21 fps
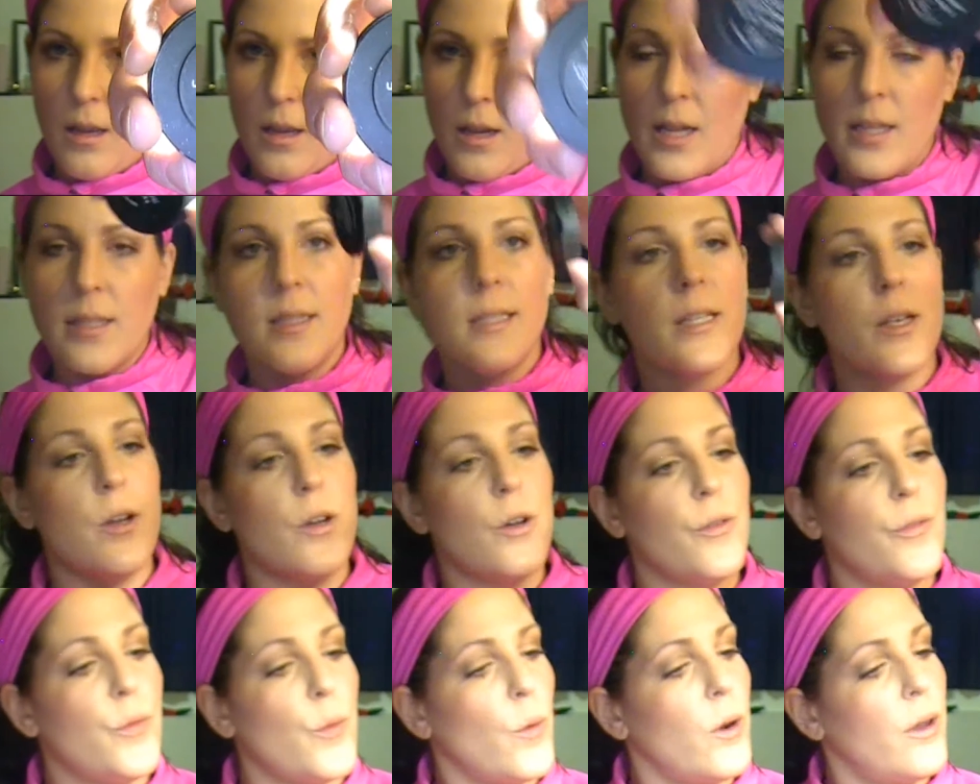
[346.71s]
And
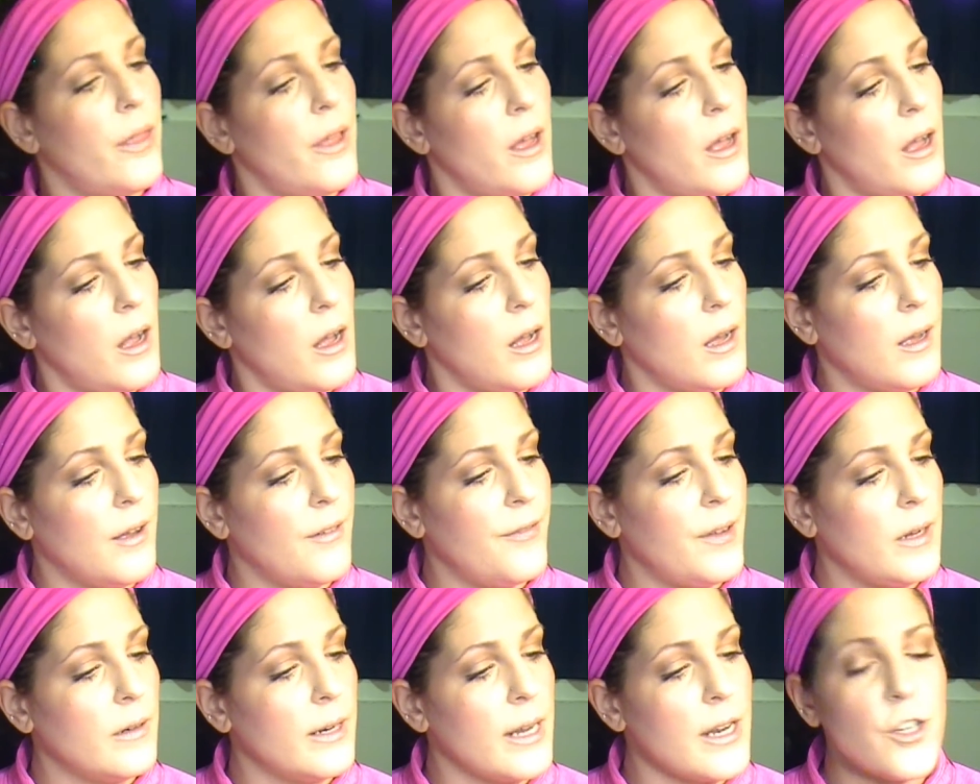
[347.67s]
so for the
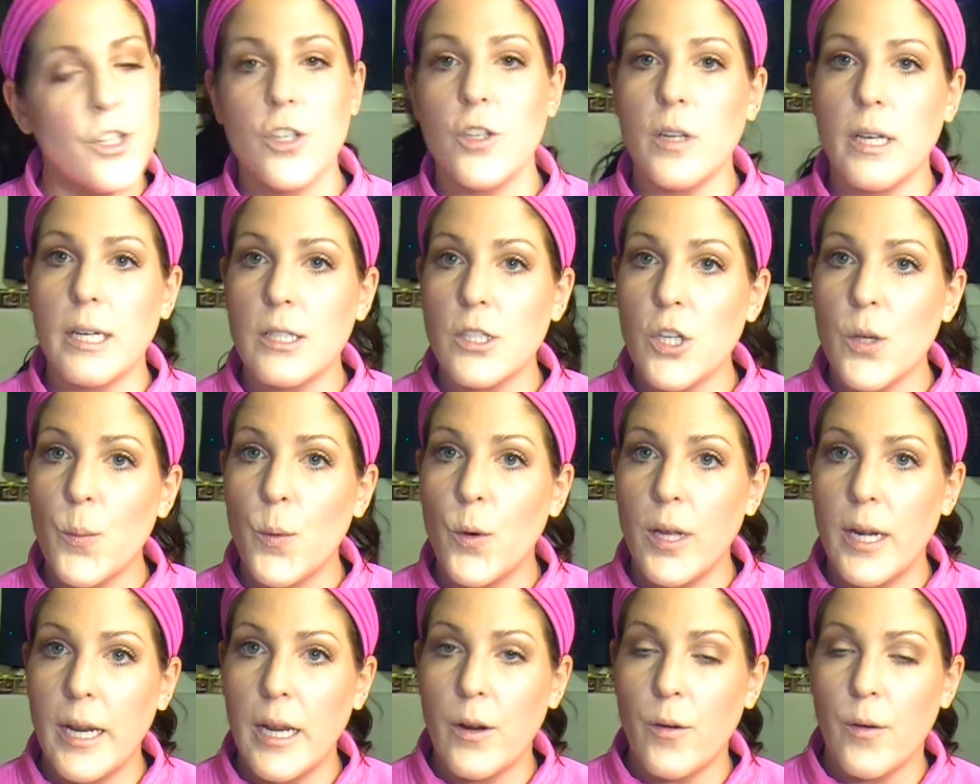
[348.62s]
foundation, you get
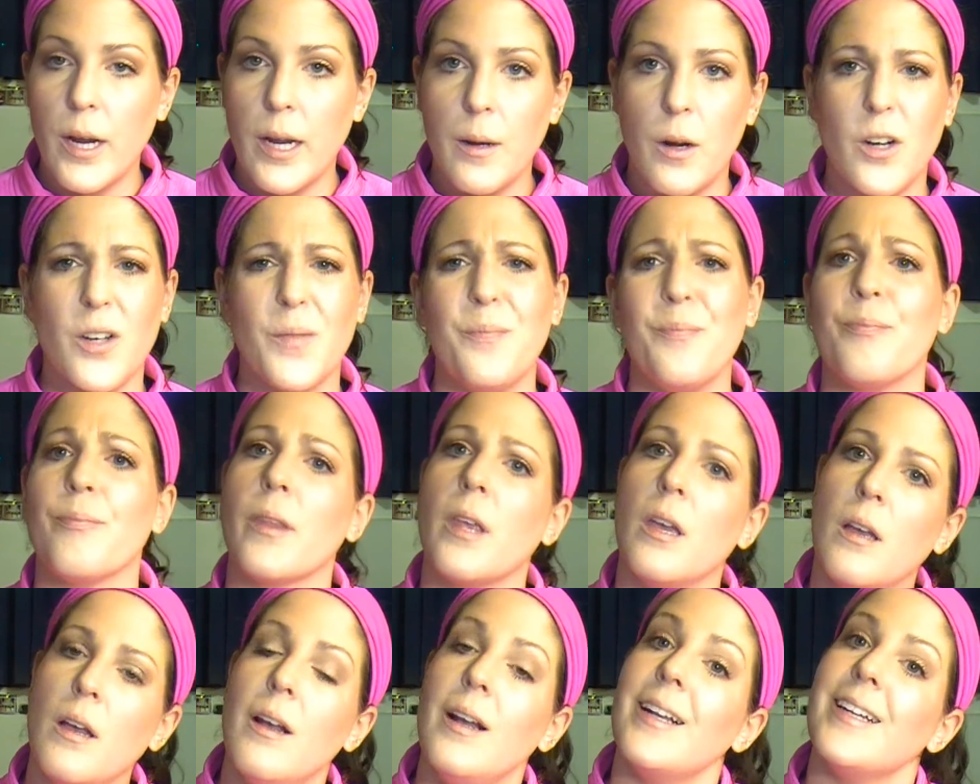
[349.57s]
2.8 grams, or
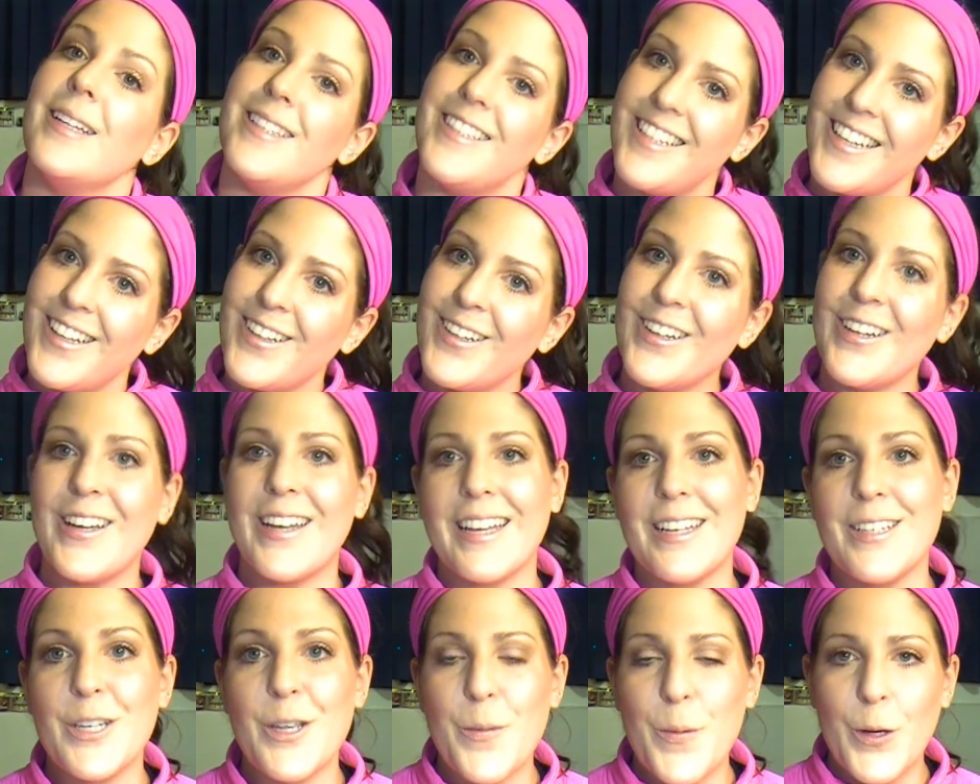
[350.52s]
concealer, you
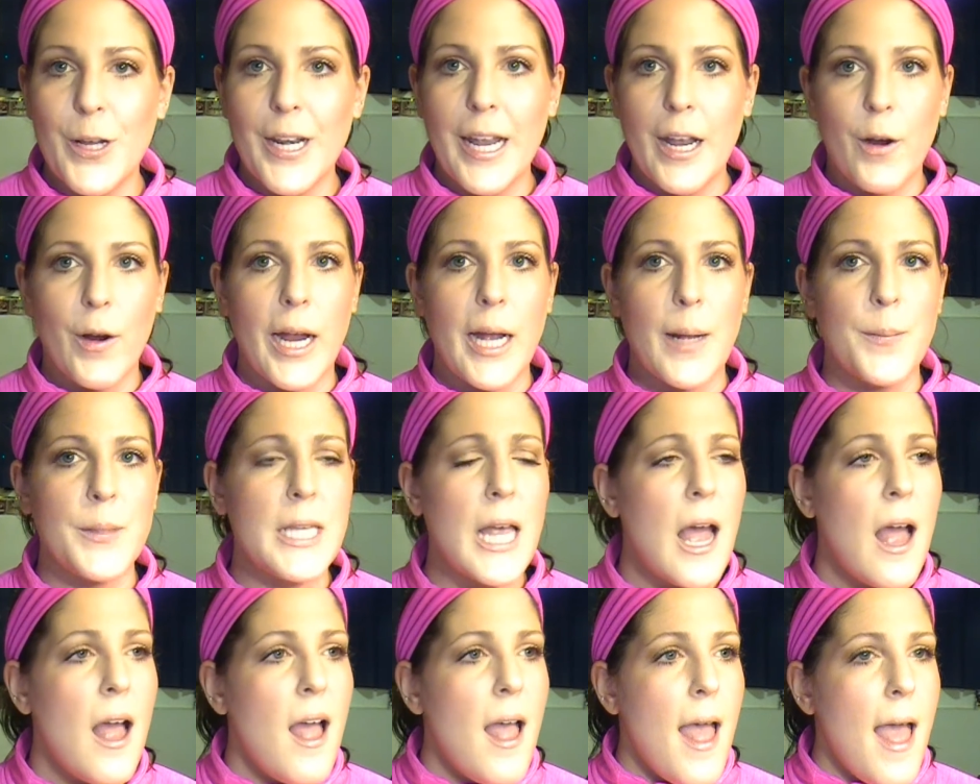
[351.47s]
get 2.8 grams.
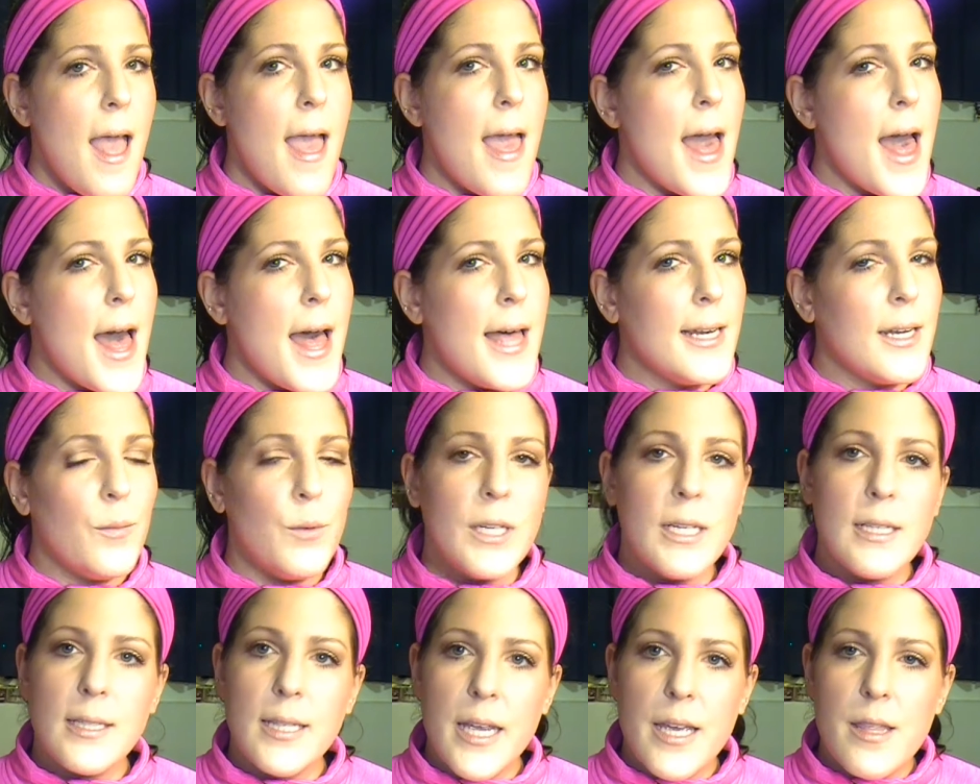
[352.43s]
And I
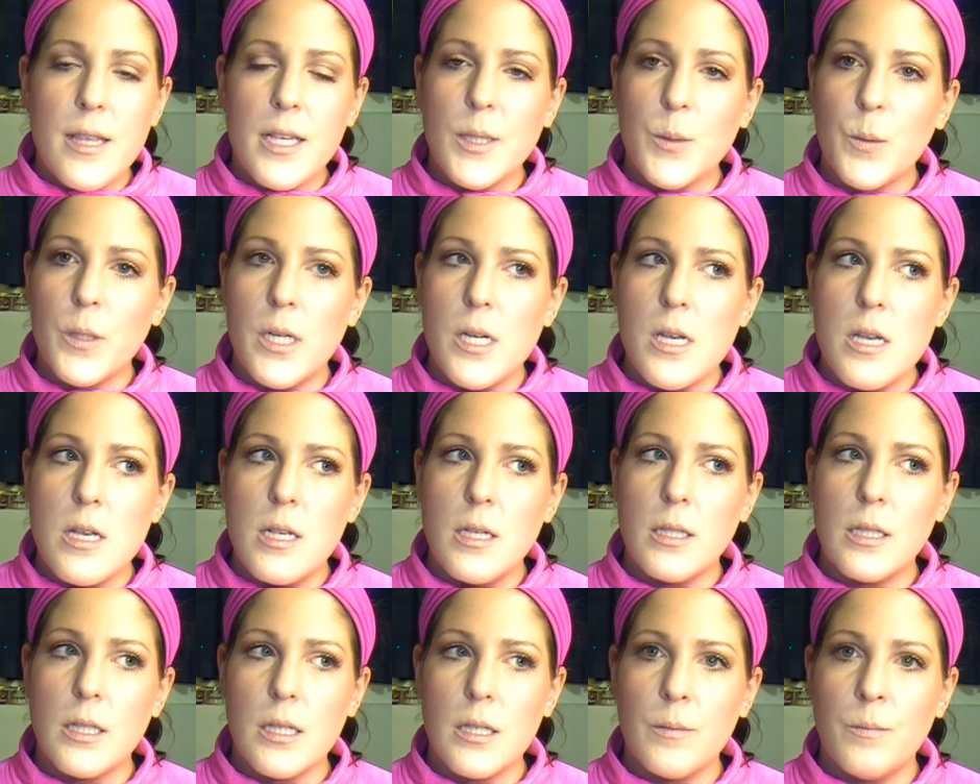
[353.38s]
want to say this
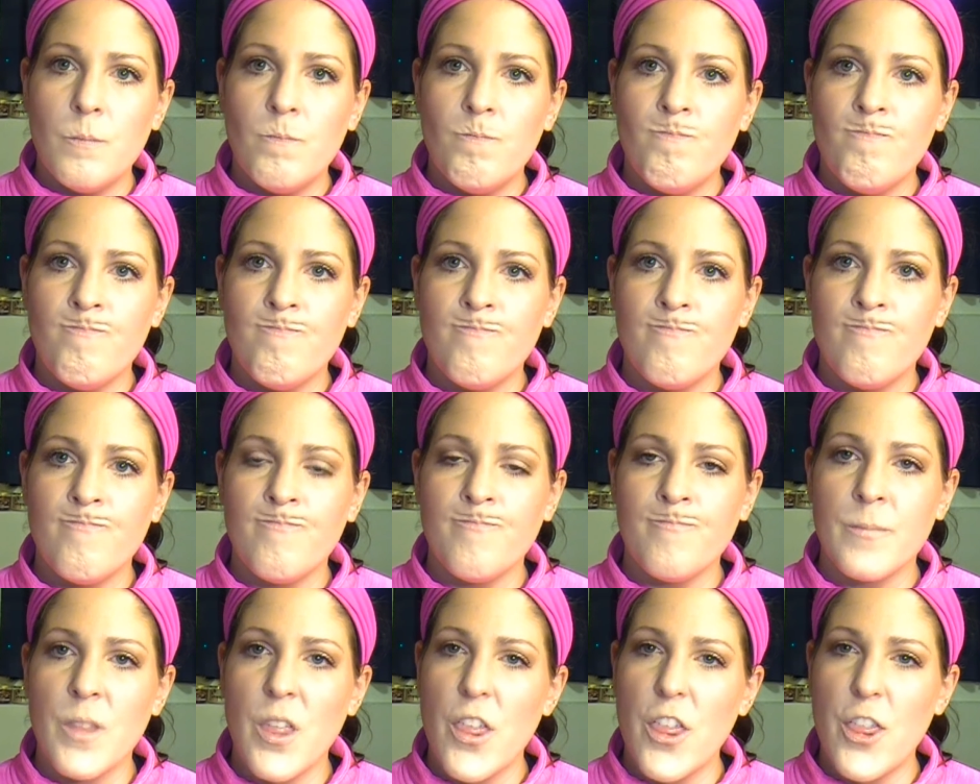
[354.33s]
was
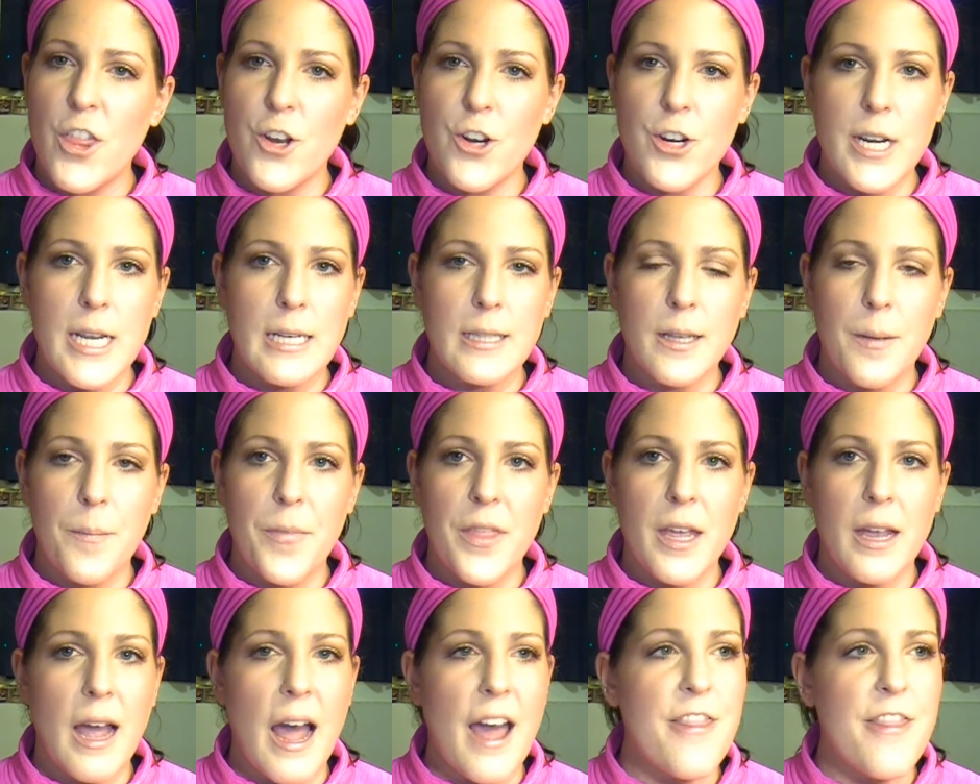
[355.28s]
30 something.